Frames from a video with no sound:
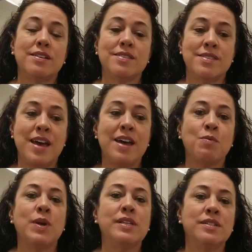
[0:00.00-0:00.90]
that
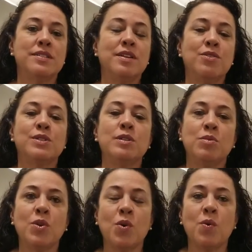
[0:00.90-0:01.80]
weight just never seemed to
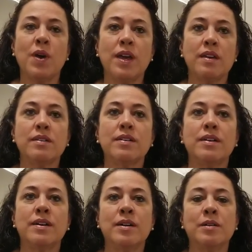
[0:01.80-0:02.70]
go away.
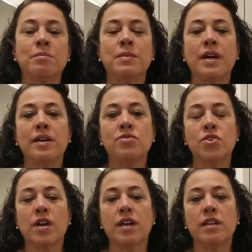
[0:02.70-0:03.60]
I've
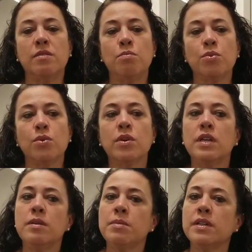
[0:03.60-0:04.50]
tried
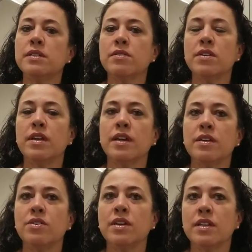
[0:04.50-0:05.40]
pretty much every diet
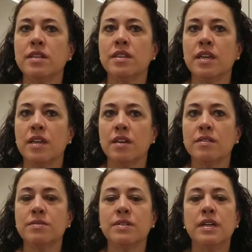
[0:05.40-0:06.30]
you can think of.
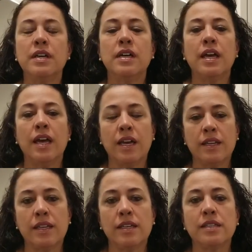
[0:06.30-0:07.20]

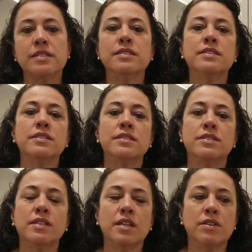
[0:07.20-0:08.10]
Atkins,
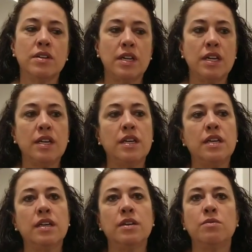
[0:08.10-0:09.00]
Jenny
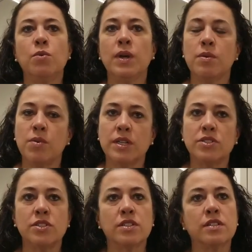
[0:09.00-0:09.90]
Craig, Weight
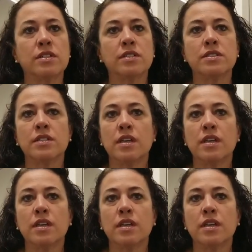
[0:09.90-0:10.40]
Watchers,